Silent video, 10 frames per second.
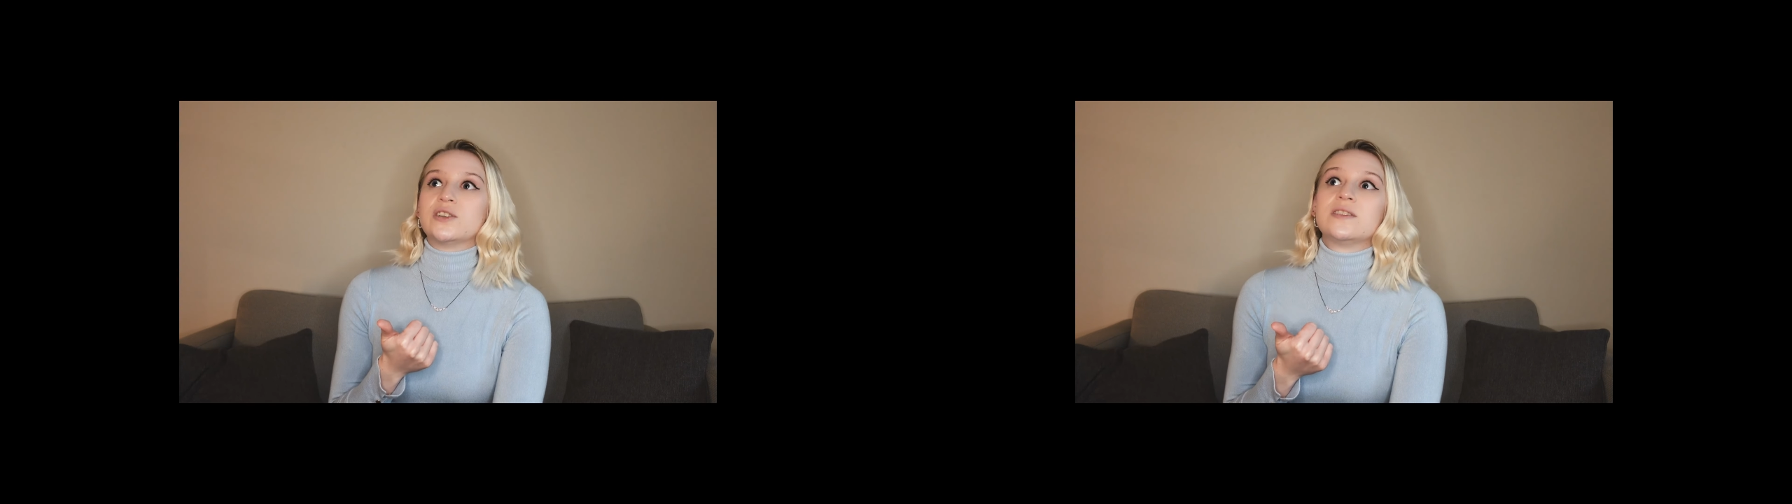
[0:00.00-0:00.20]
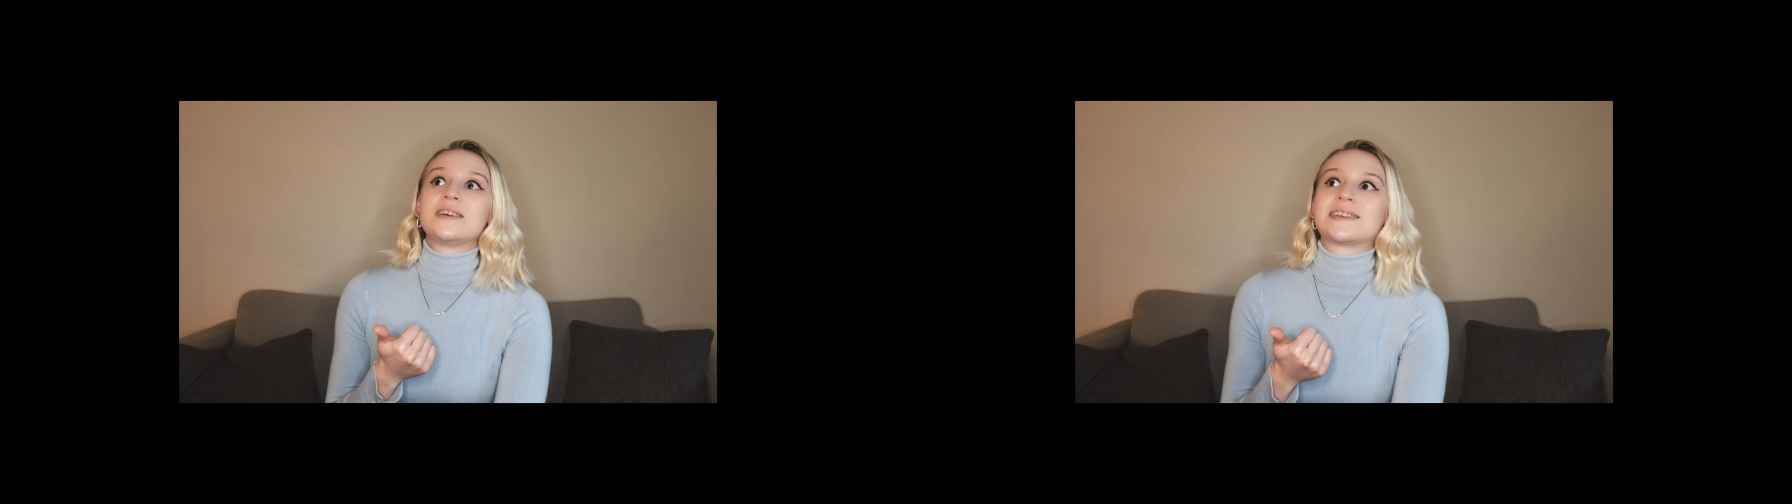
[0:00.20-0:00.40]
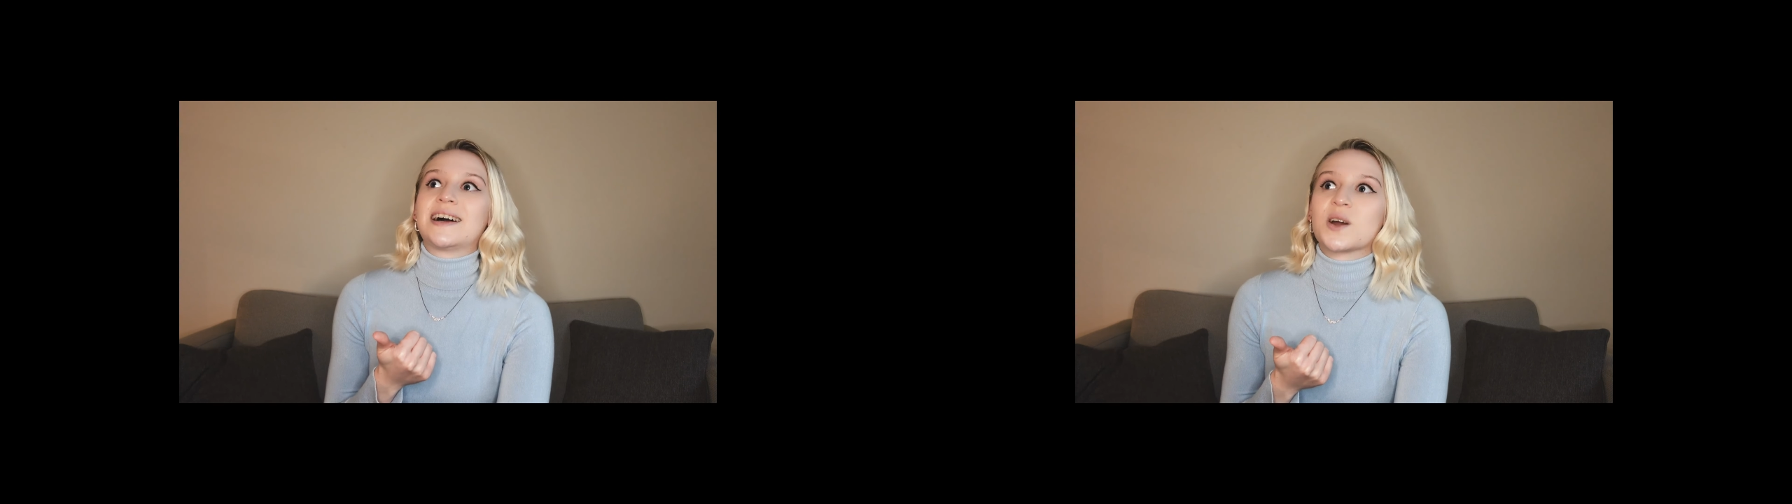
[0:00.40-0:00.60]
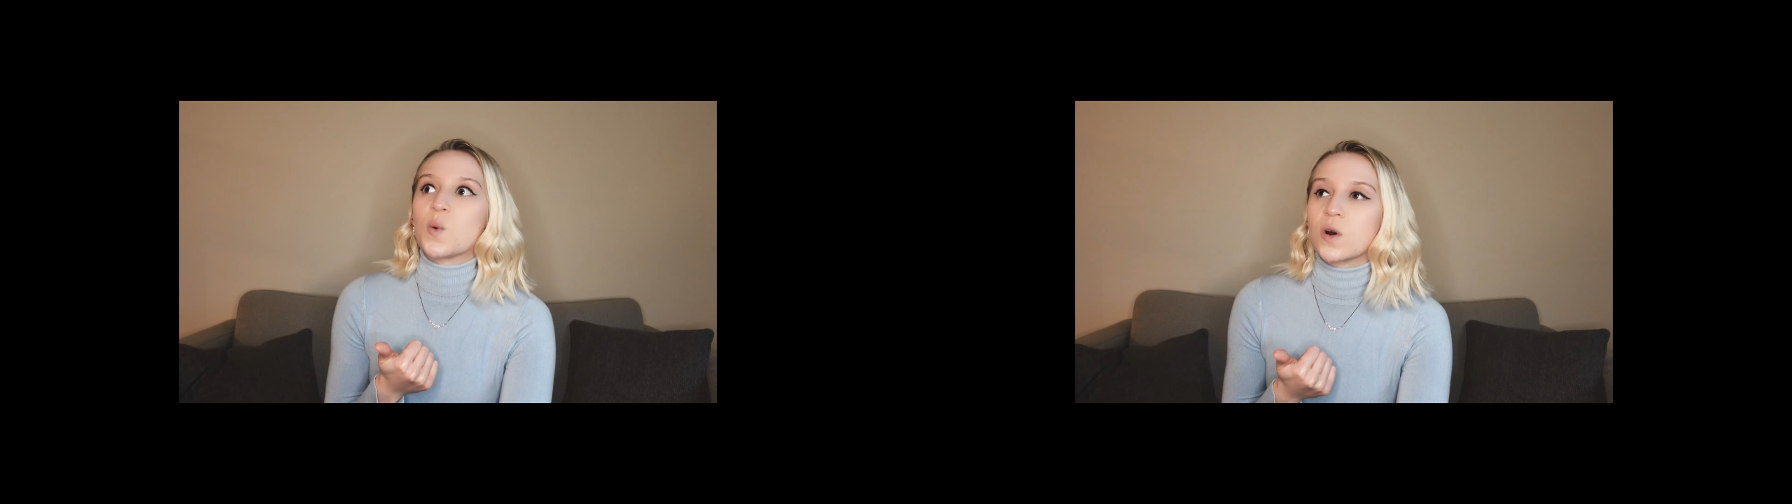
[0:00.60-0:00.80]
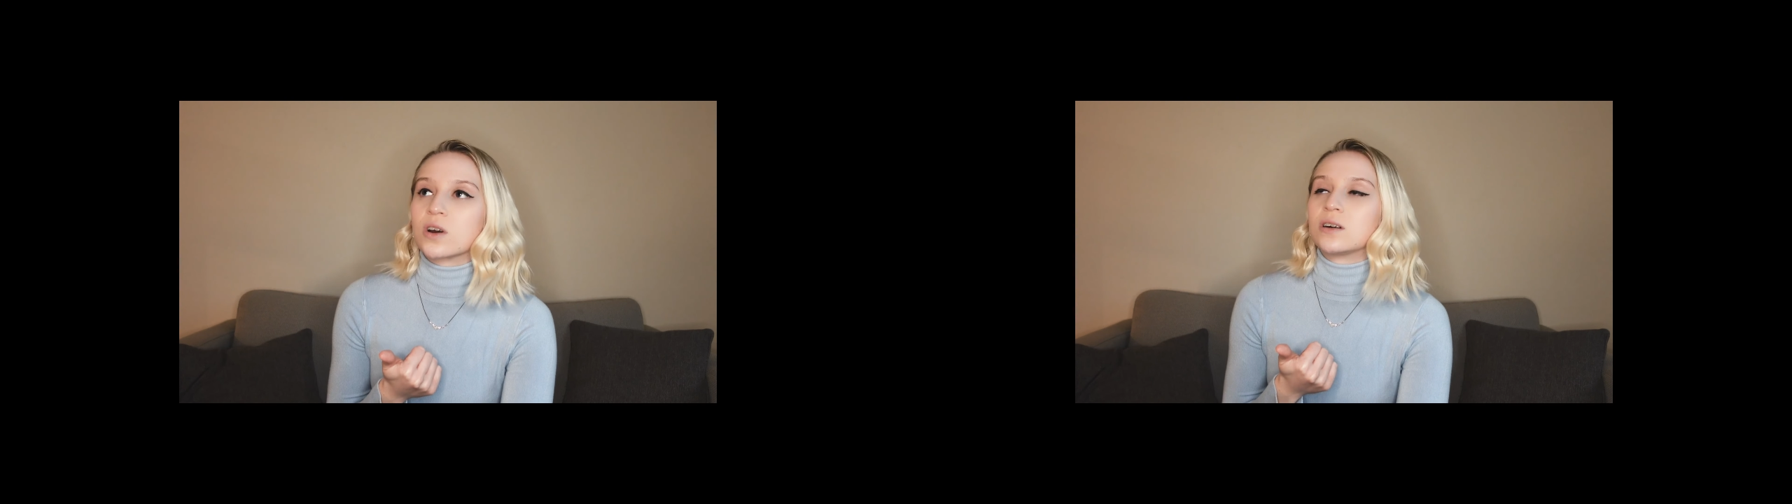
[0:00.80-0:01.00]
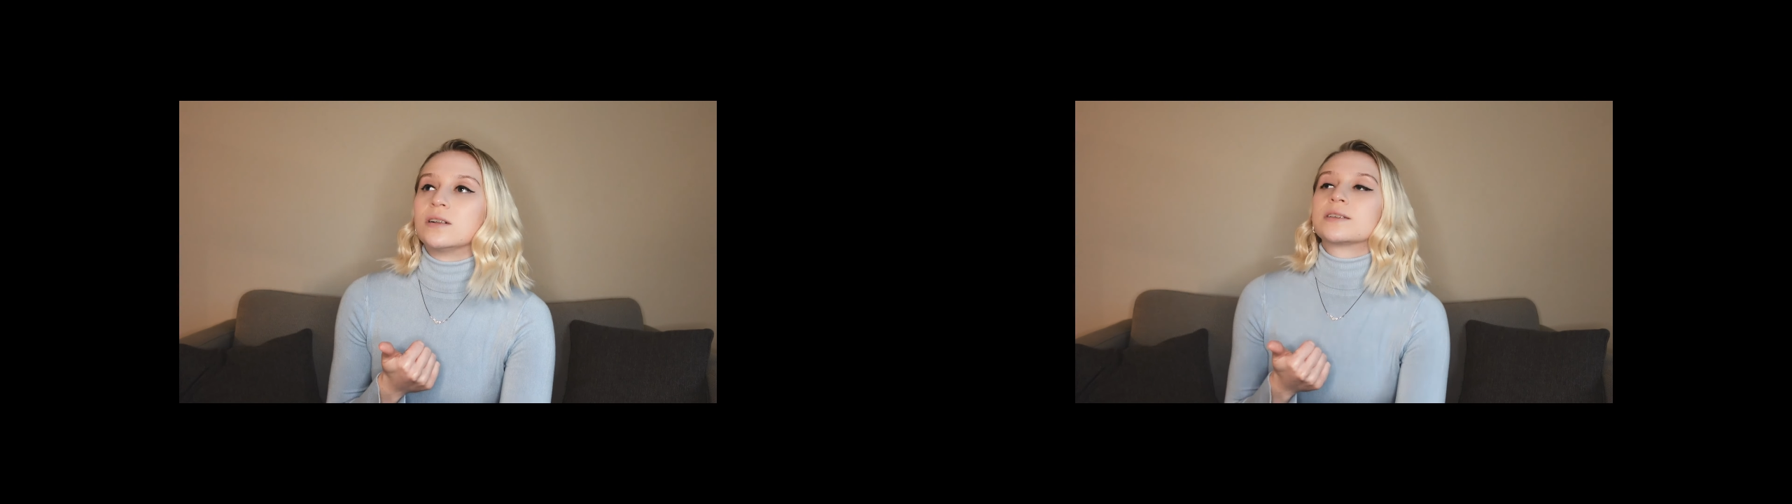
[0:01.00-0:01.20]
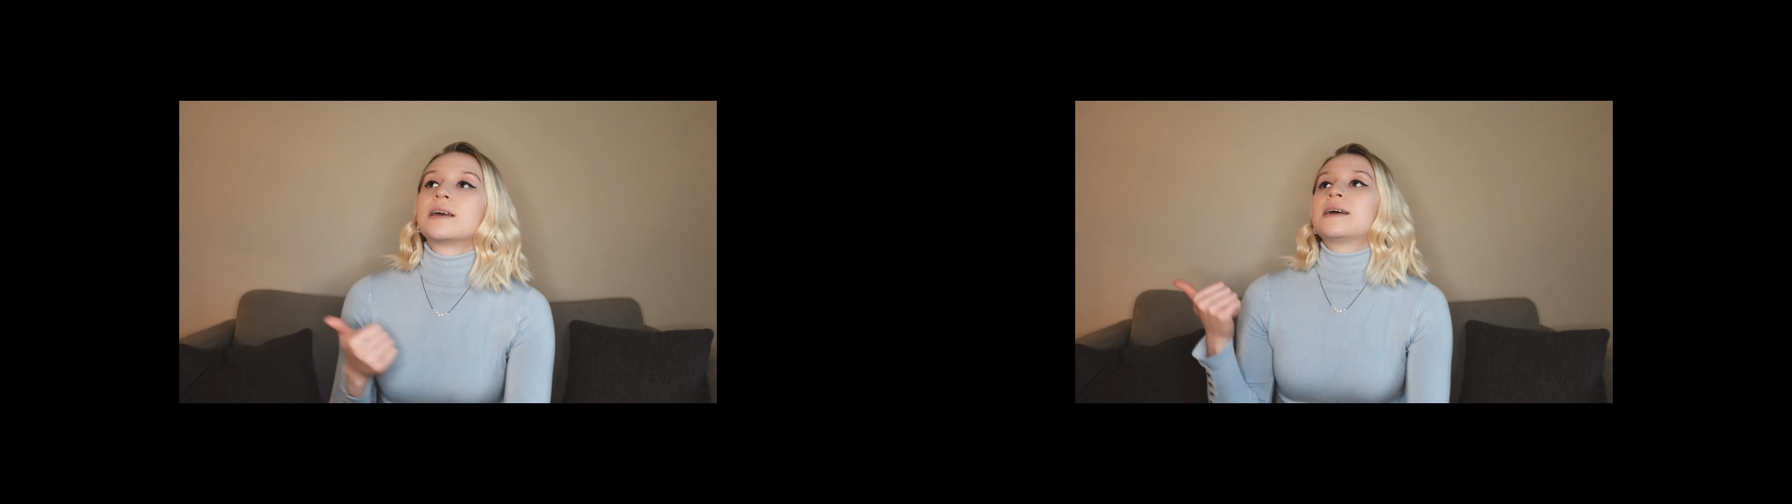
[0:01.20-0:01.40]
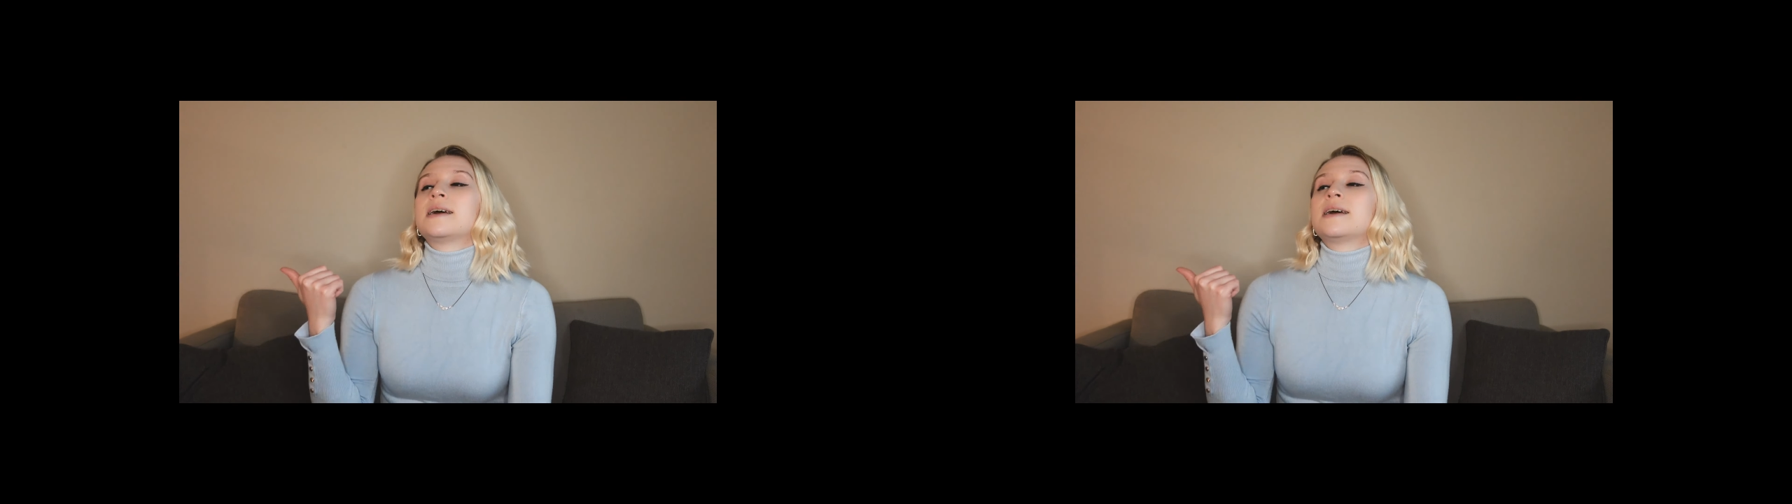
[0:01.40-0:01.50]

in the entire world,